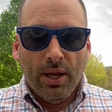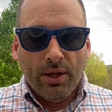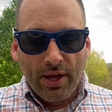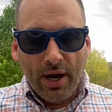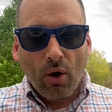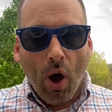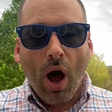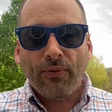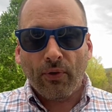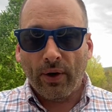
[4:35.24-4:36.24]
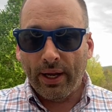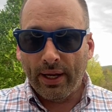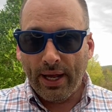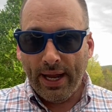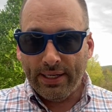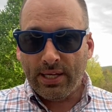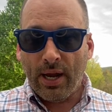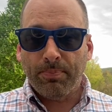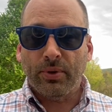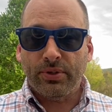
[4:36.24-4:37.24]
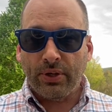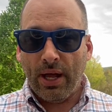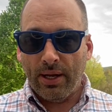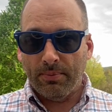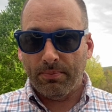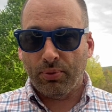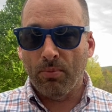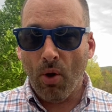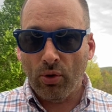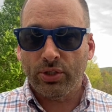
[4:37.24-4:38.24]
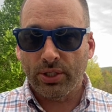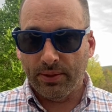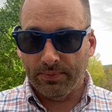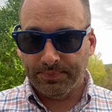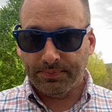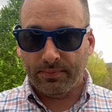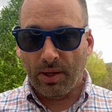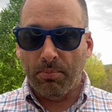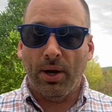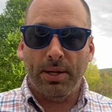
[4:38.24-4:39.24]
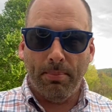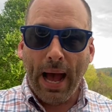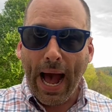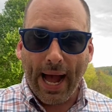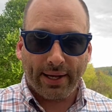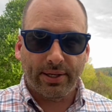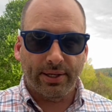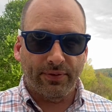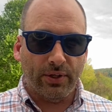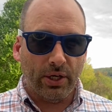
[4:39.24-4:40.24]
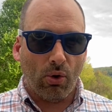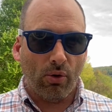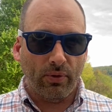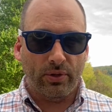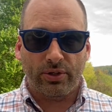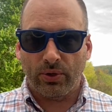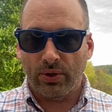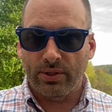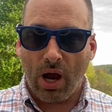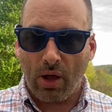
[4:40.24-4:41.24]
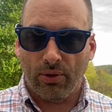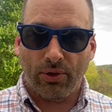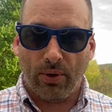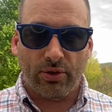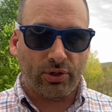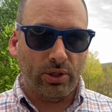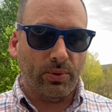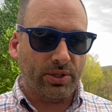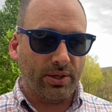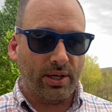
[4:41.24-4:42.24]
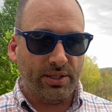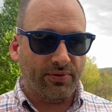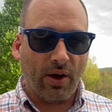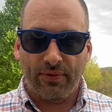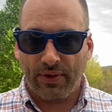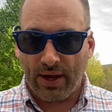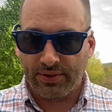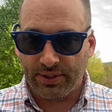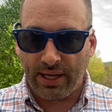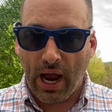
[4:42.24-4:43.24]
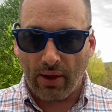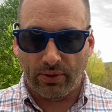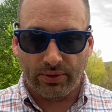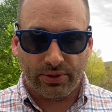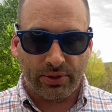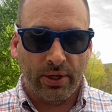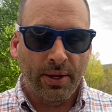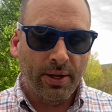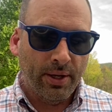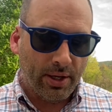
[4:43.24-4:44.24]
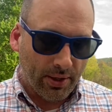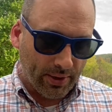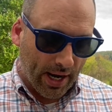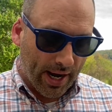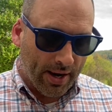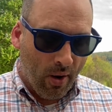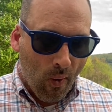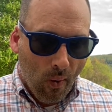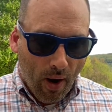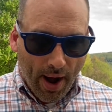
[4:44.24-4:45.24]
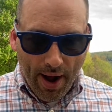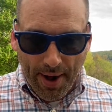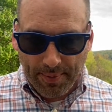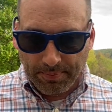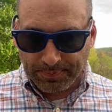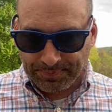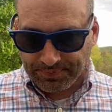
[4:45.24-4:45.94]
they are offering a 10% promotion money back if you go over your certain dollar threshold, which I think is $5,000. Okay. Um,